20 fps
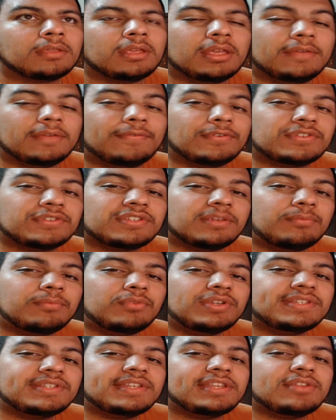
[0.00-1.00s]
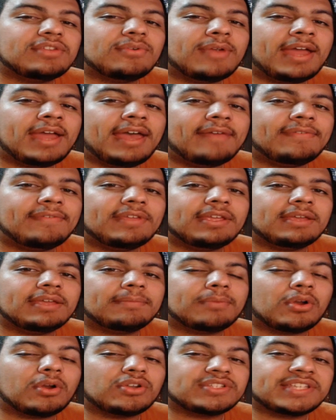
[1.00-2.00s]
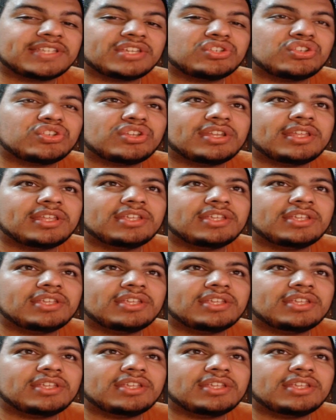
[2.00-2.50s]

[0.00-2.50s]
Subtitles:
If for some reason you're having partition